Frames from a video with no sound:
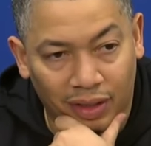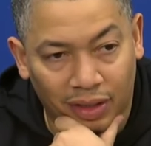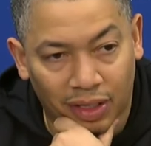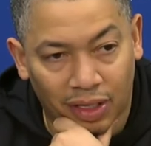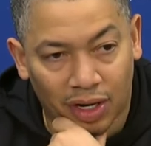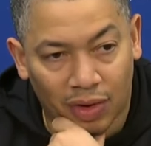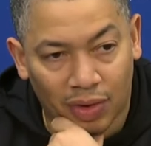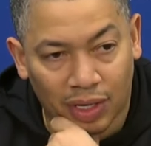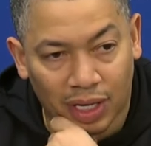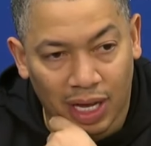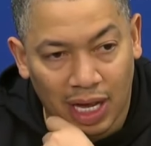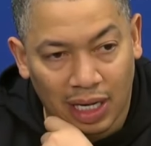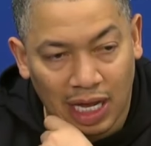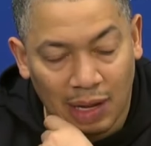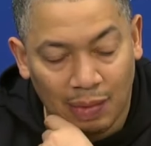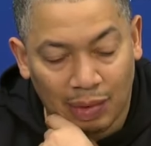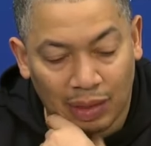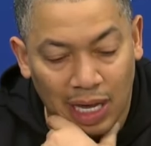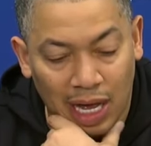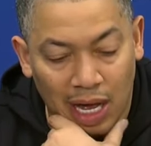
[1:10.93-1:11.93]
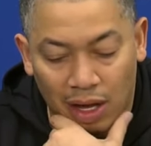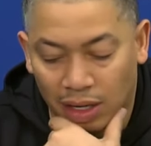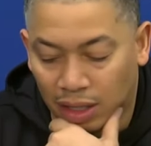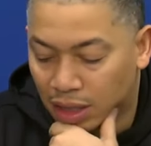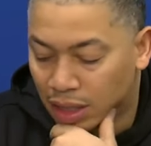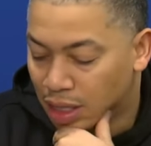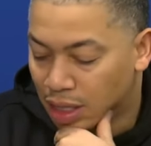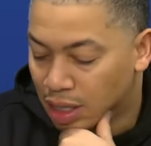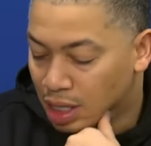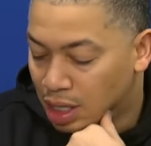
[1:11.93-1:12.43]
You know, we can't keep
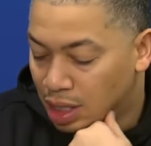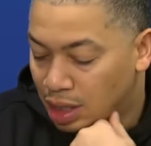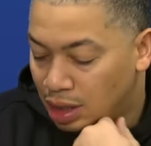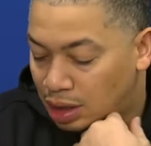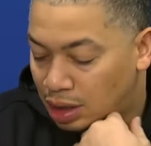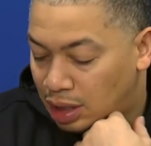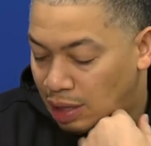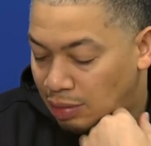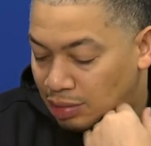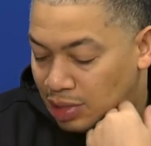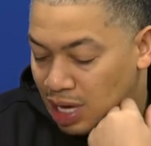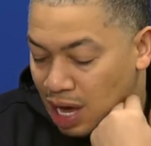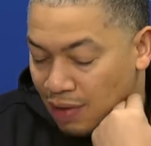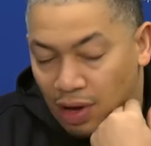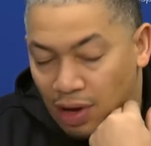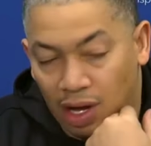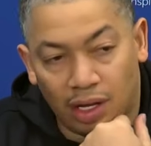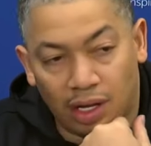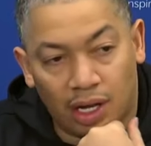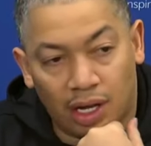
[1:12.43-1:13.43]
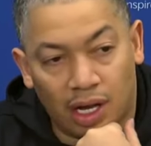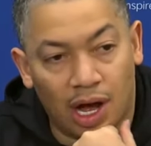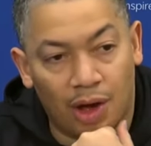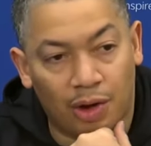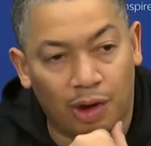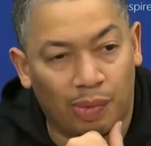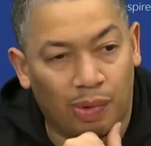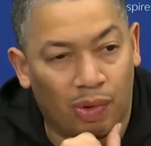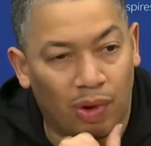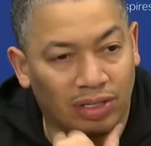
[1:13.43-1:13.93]
allowing teams to have
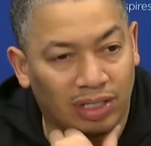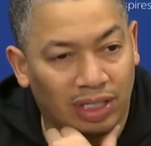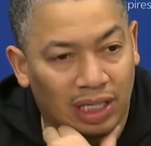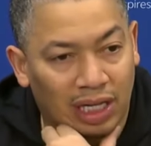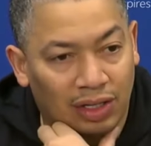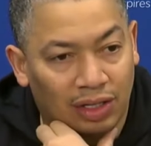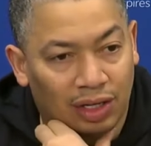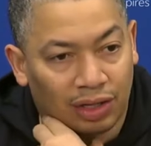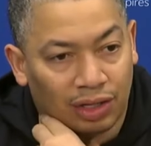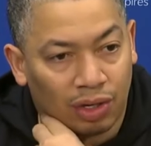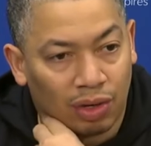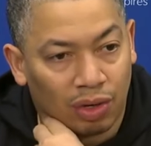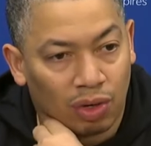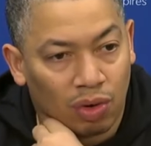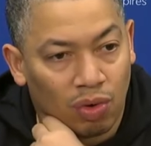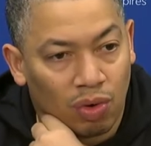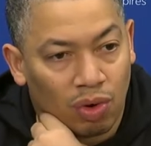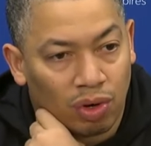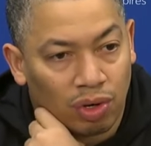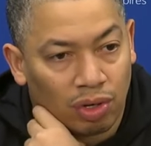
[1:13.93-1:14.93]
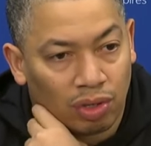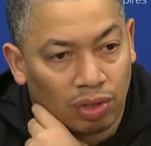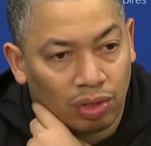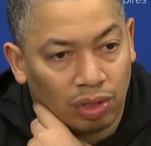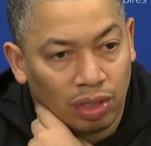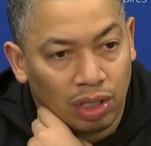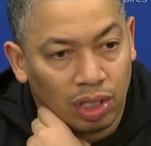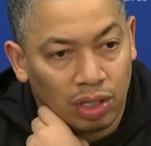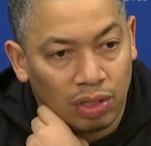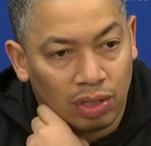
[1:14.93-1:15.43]
100 points at the end of the third quarter,
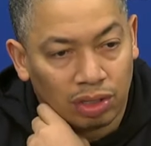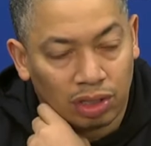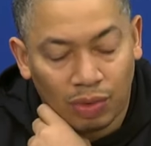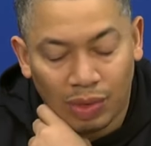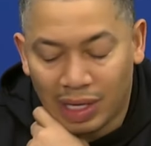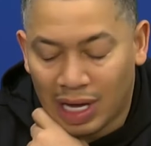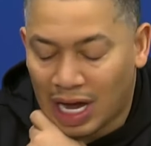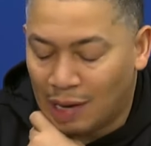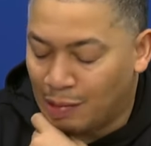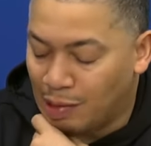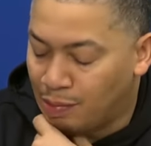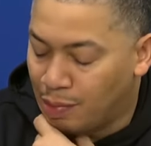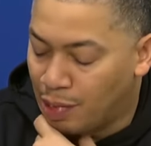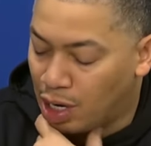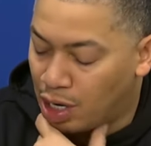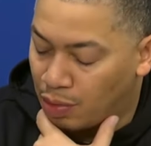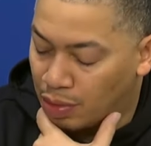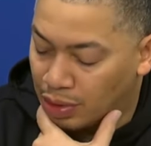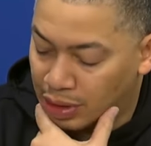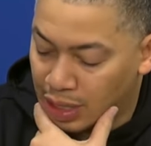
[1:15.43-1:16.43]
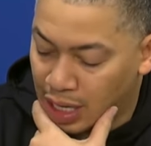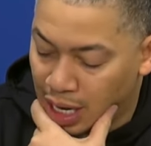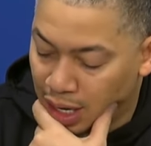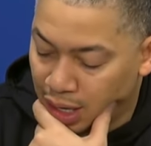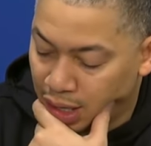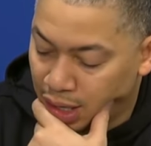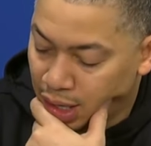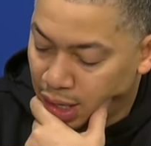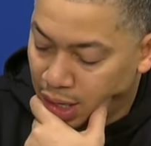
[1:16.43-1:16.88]
you know. So we got to be better with that.